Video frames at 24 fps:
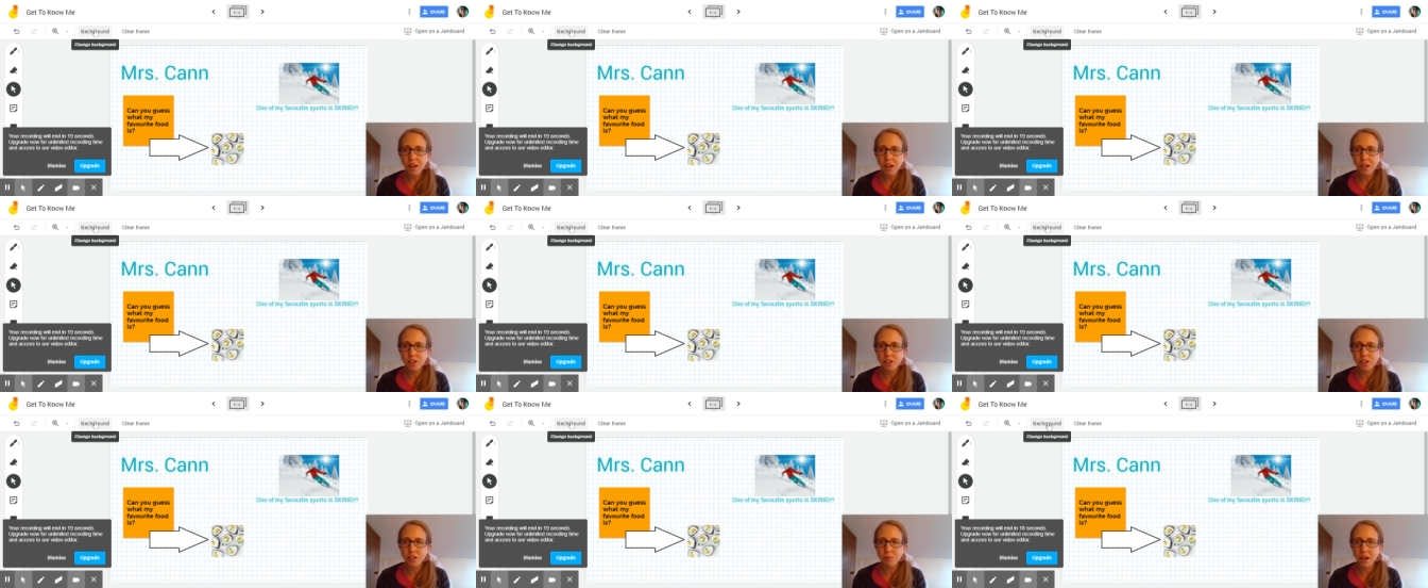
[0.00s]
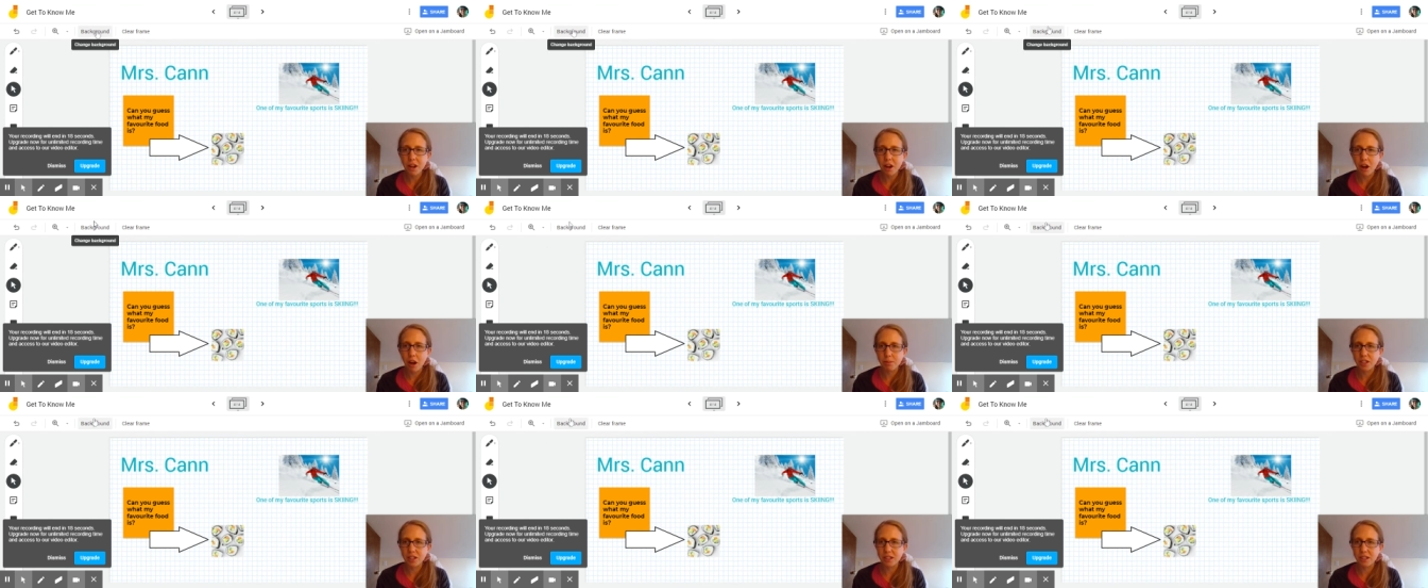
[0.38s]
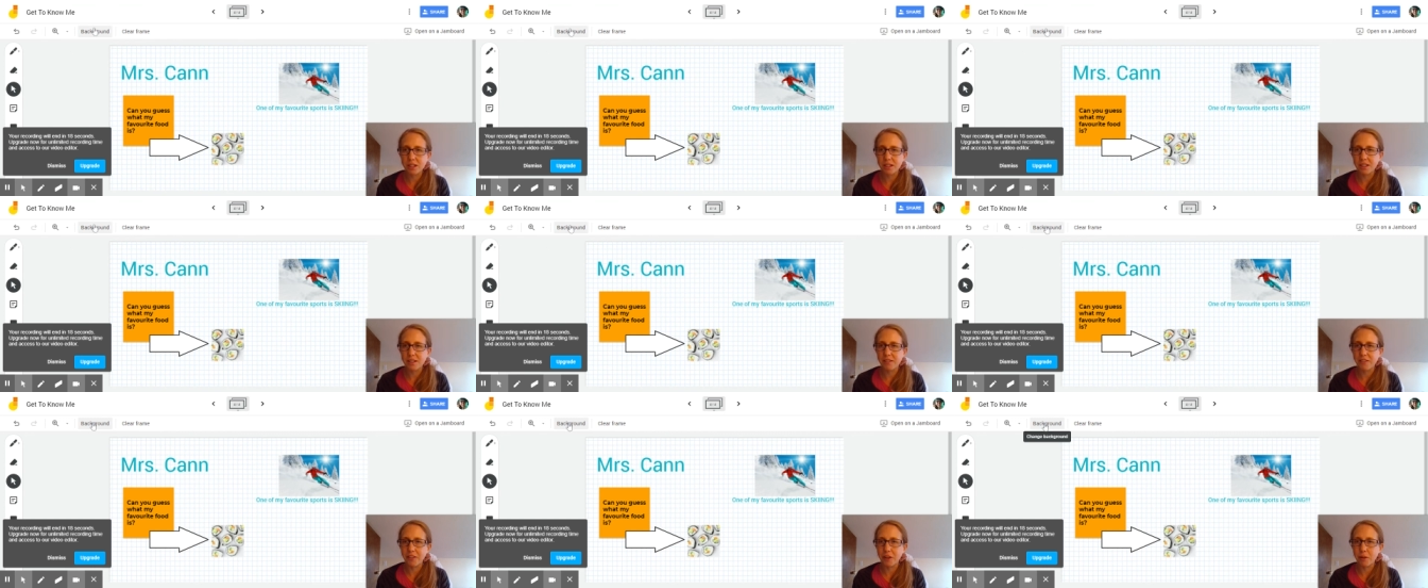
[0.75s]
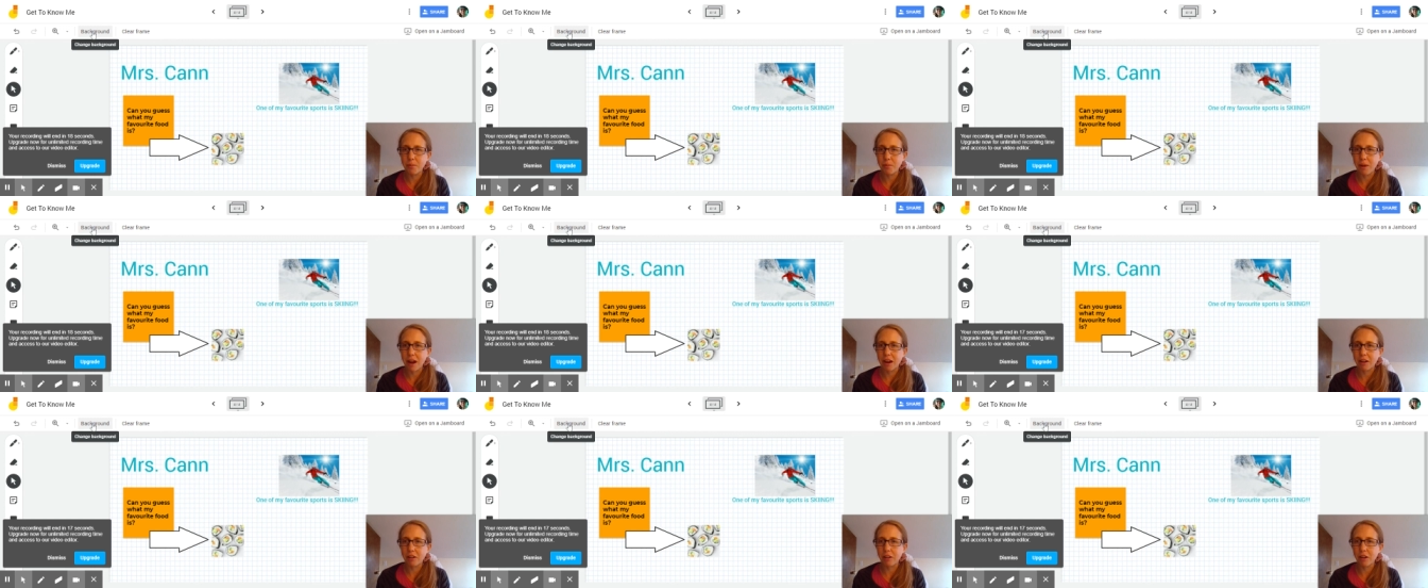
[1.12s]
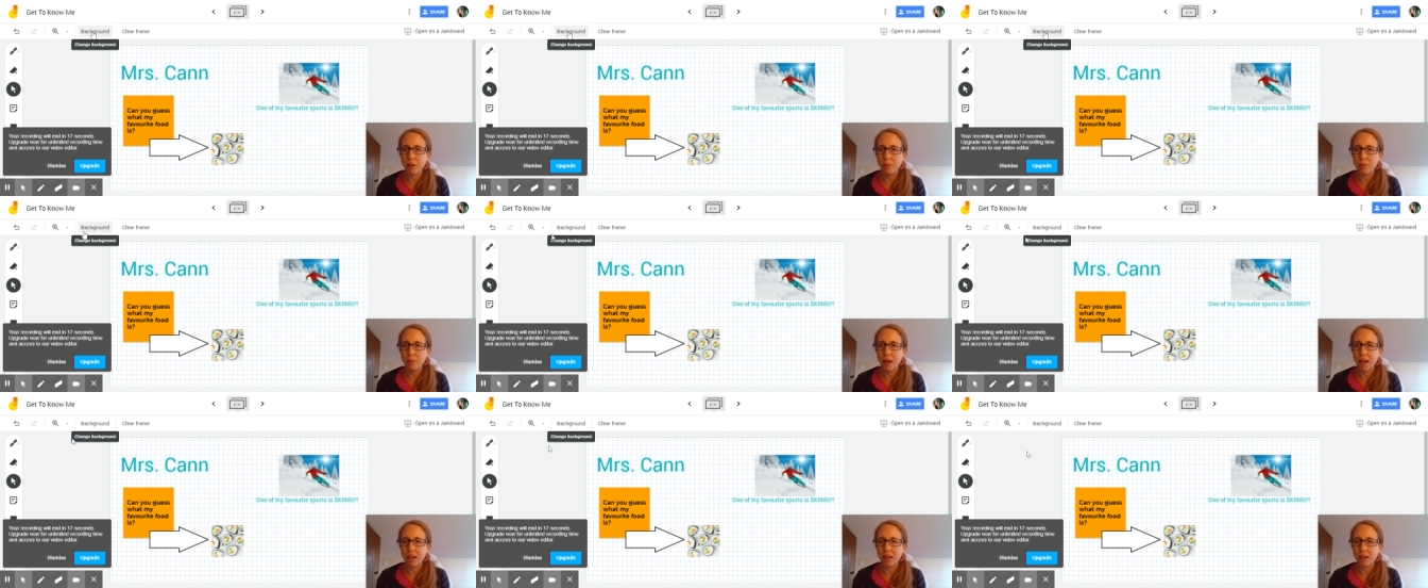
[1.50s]
options for background,
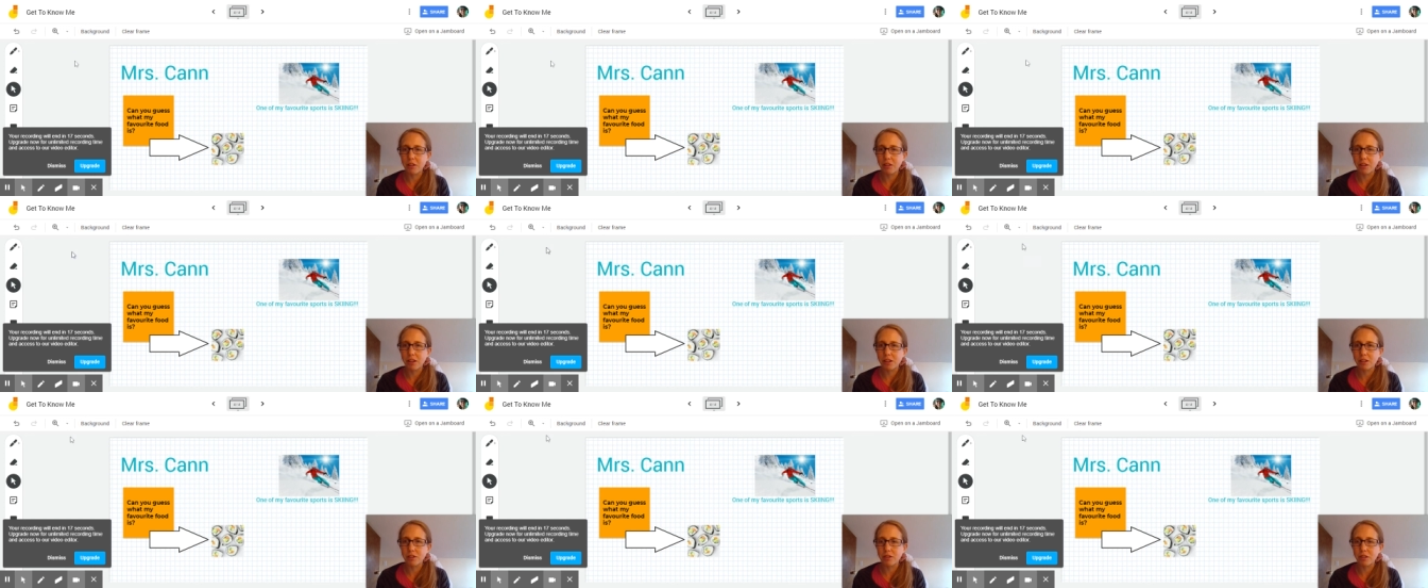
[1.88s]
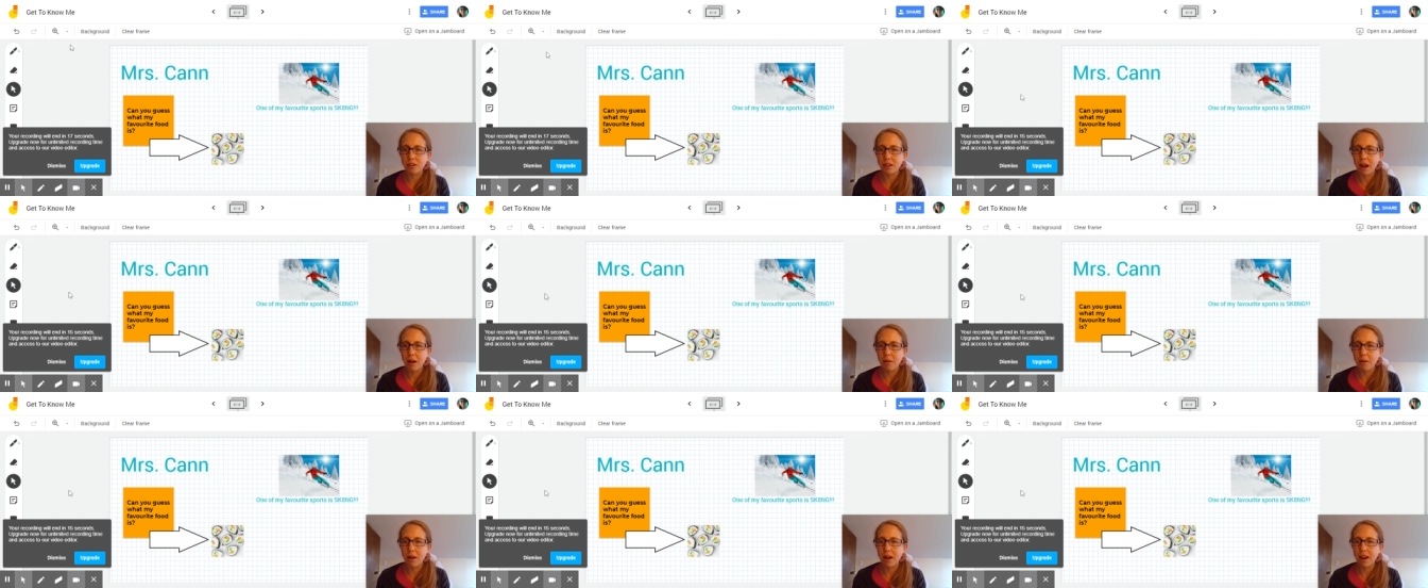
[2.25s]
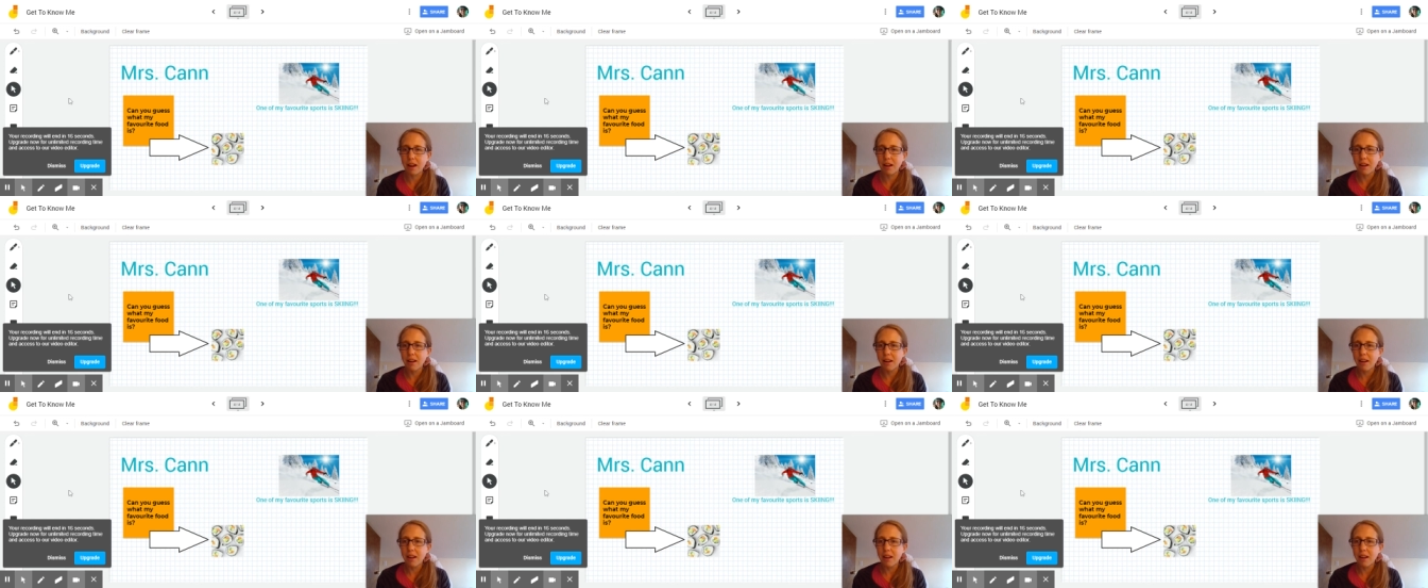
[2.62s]
but you can do it that way.